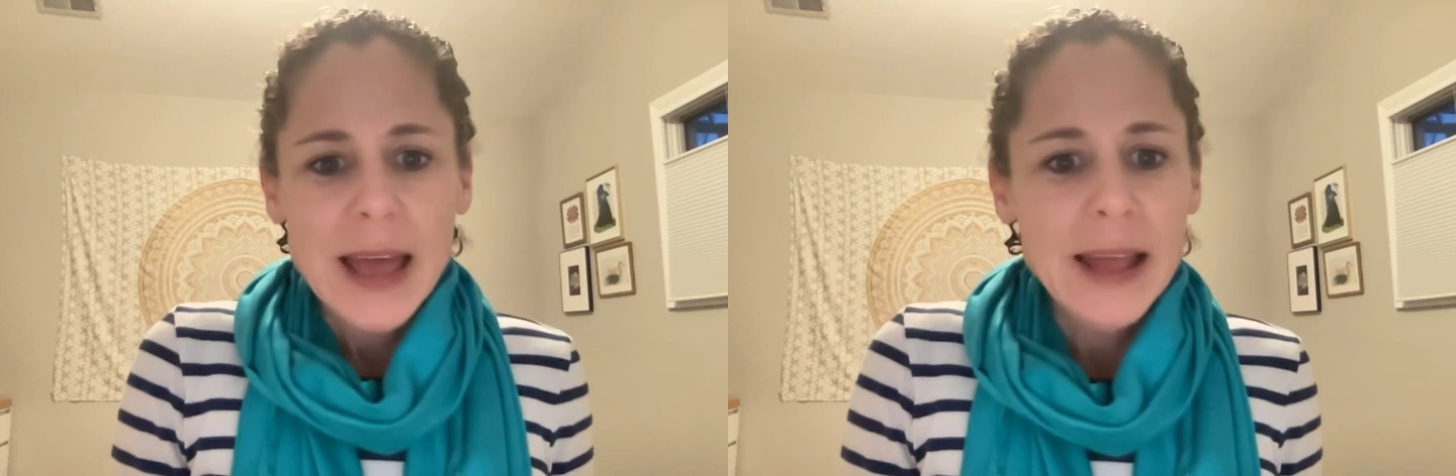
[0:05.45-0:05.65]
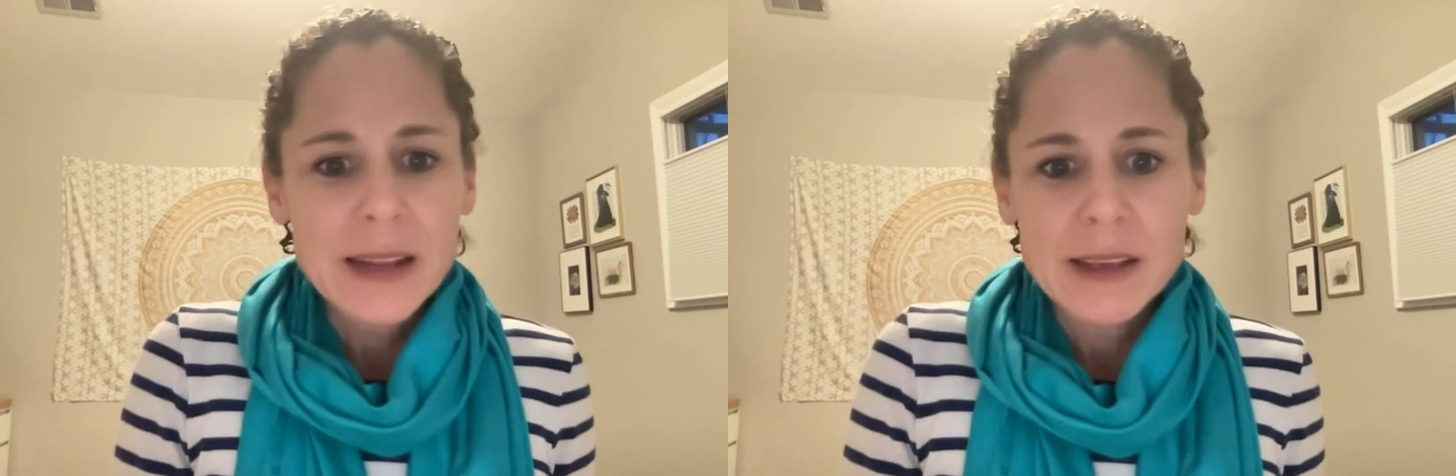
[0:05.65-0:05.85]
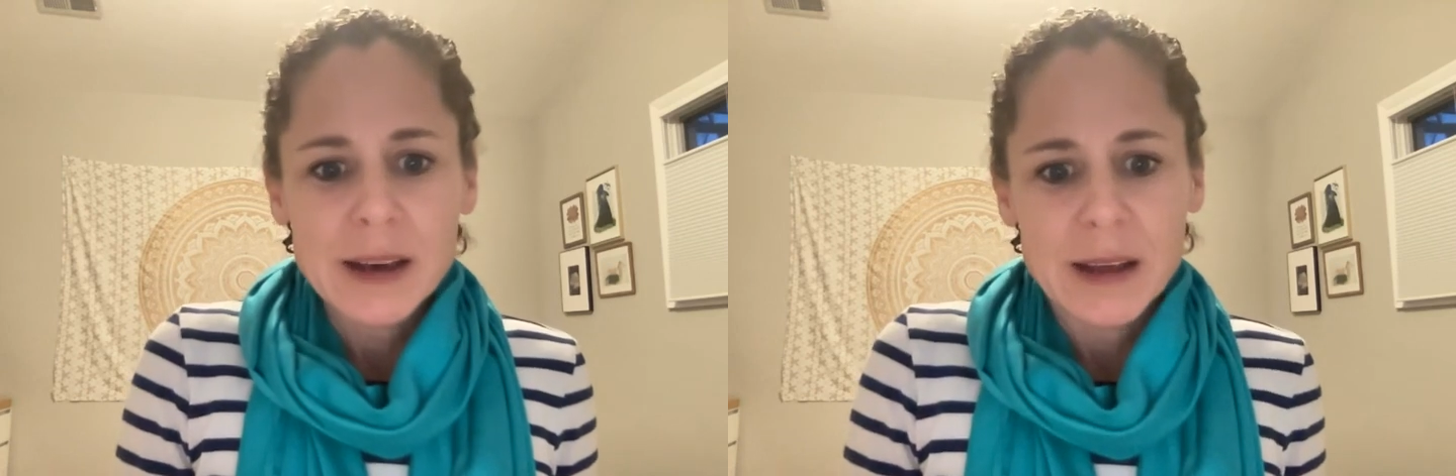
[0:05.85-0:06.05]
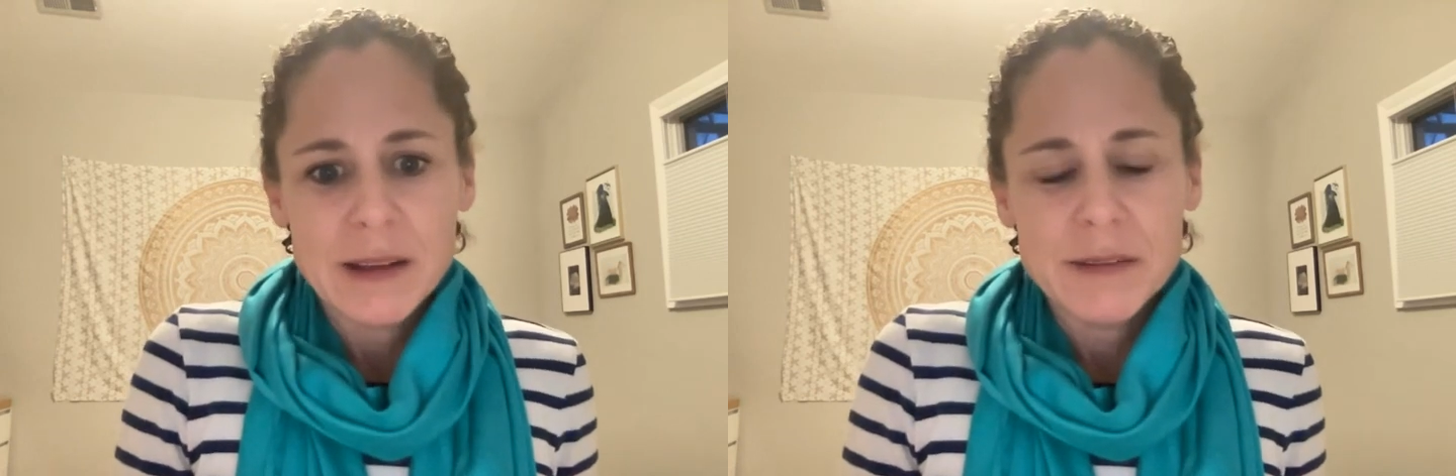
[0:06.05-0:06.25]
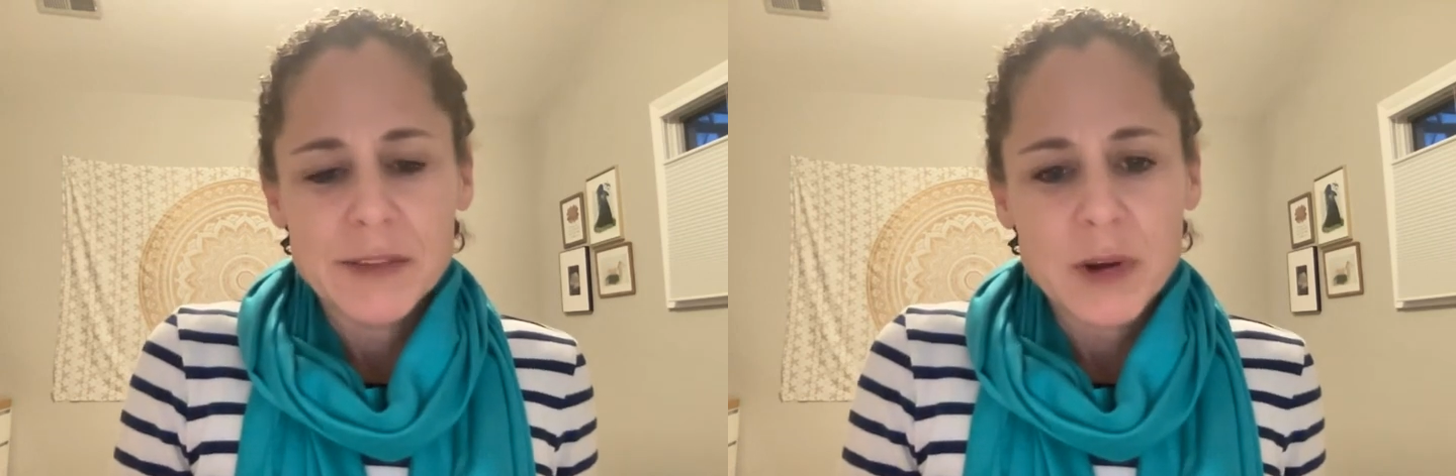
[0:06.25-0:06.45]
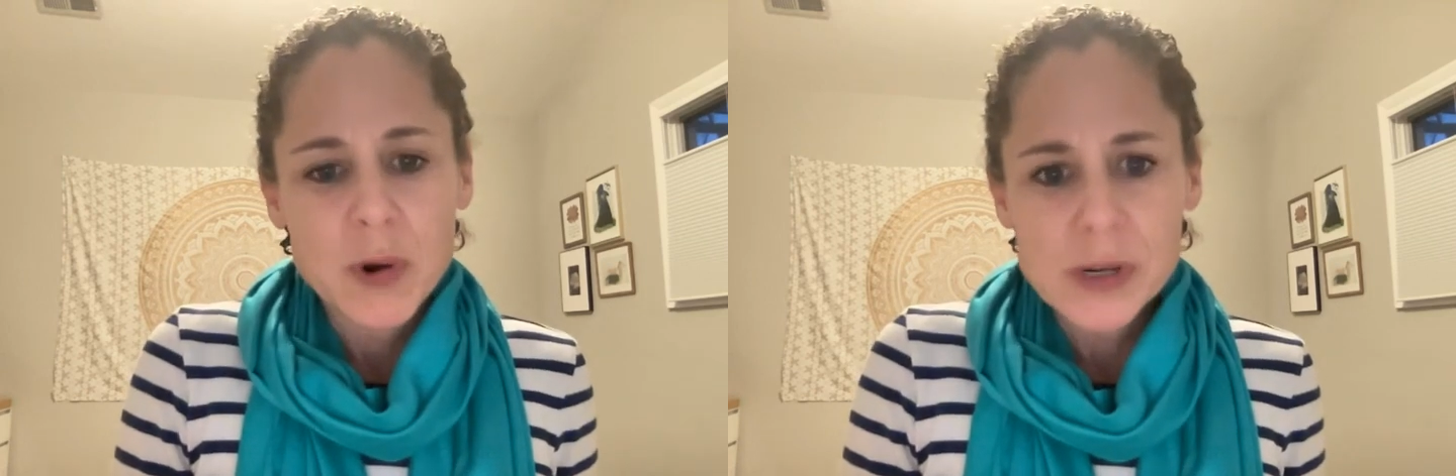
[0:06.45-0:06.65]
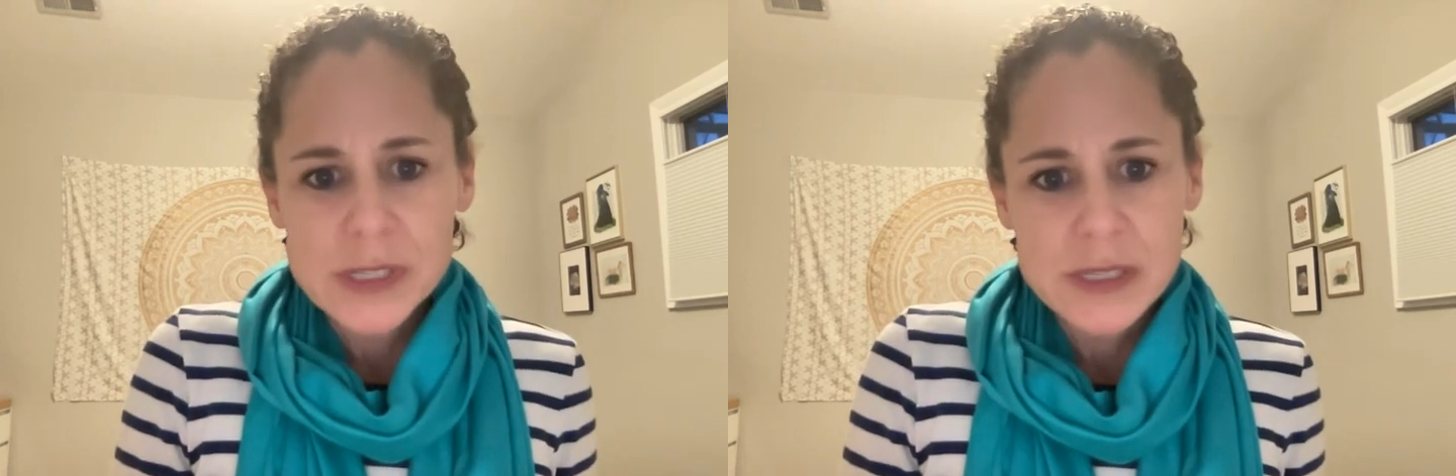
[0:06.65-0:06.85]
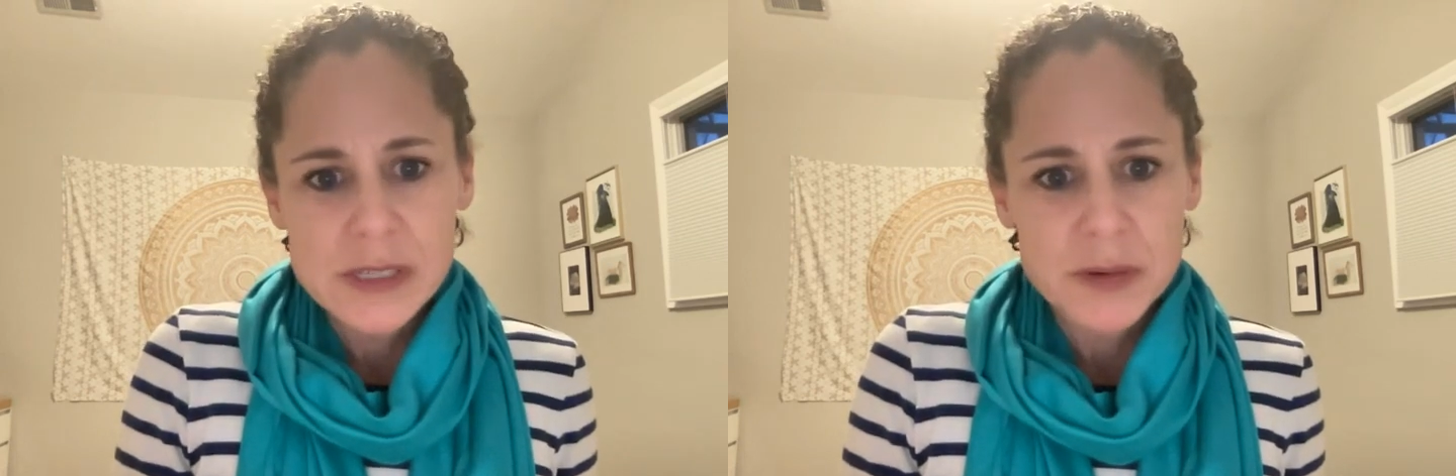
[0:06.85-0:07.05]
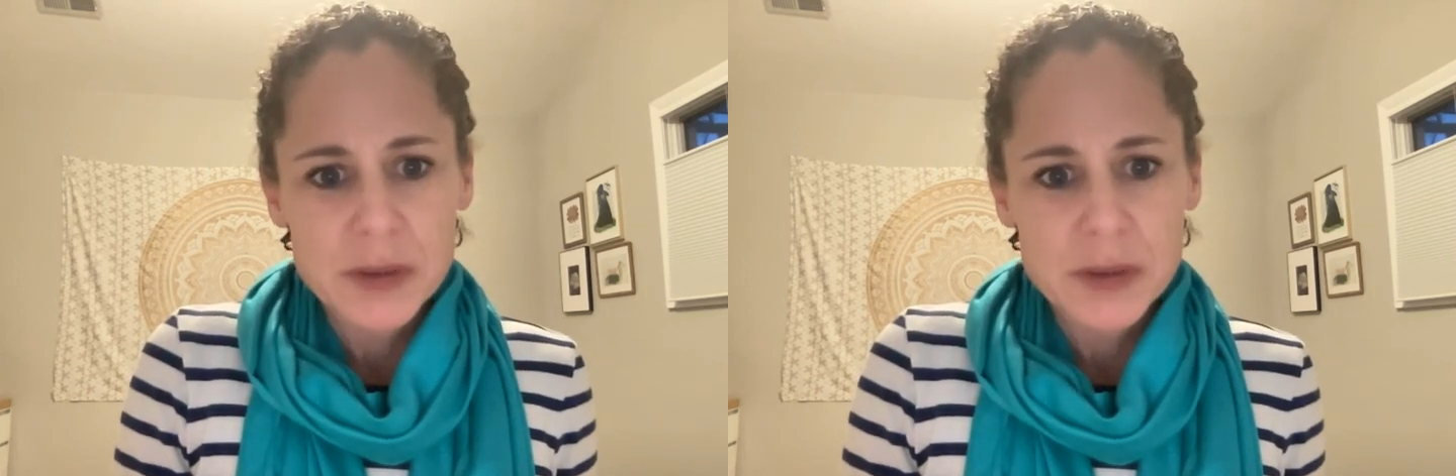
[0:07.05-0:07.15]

any of the courses that